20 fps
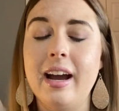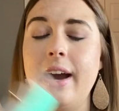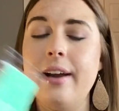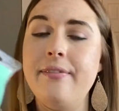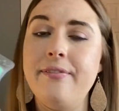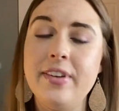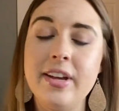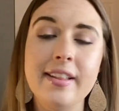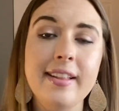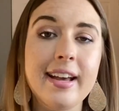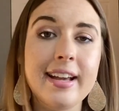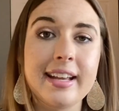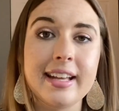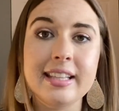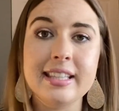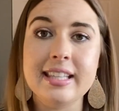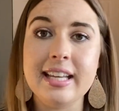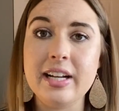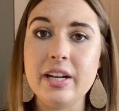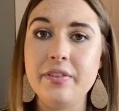I feel like
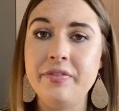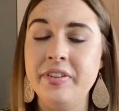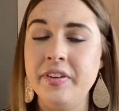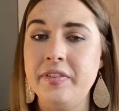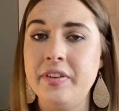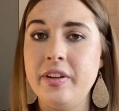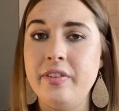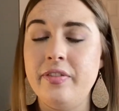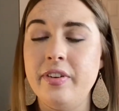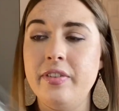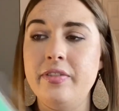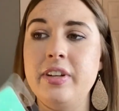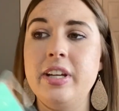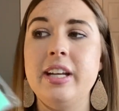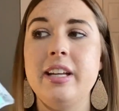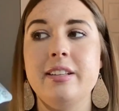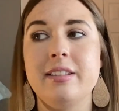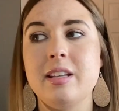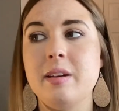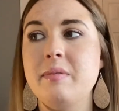it's like a
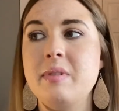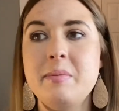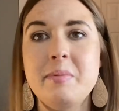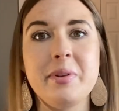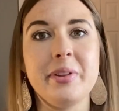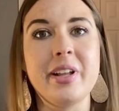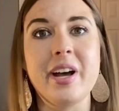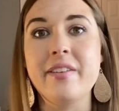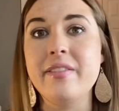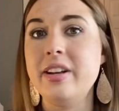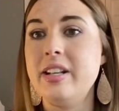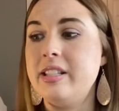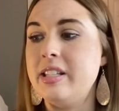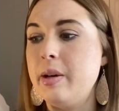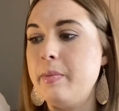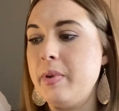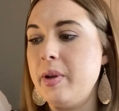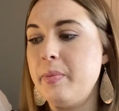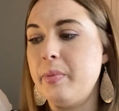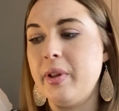50-50. Some people love it,
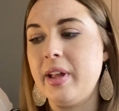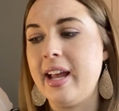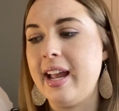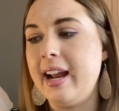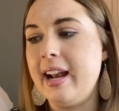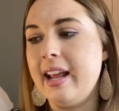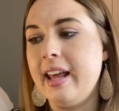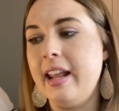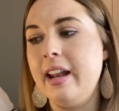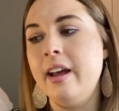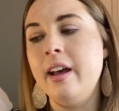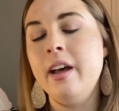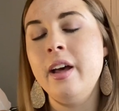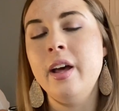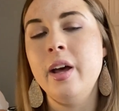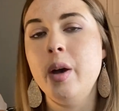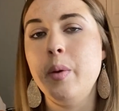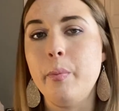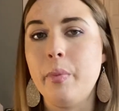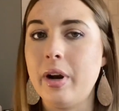some people hate it,
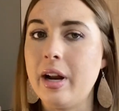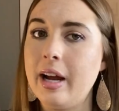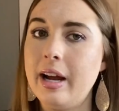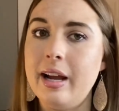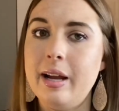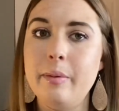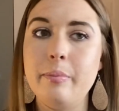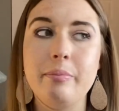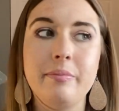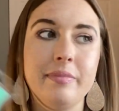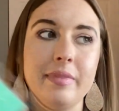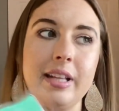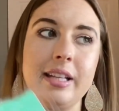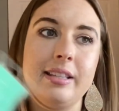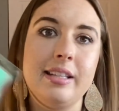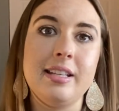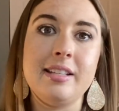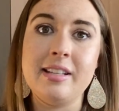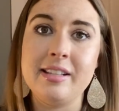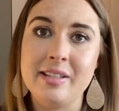but I
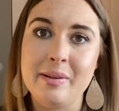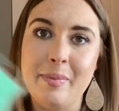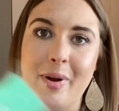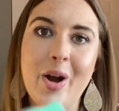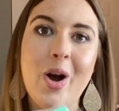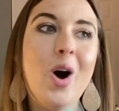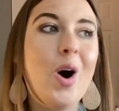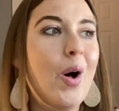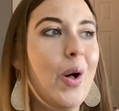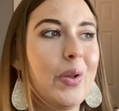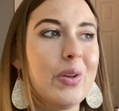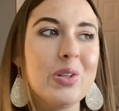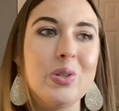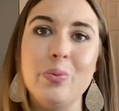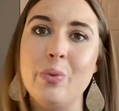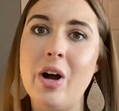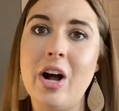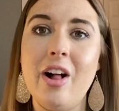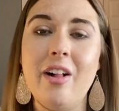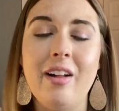this is in my haul as
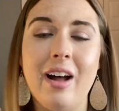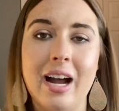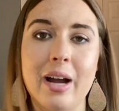well.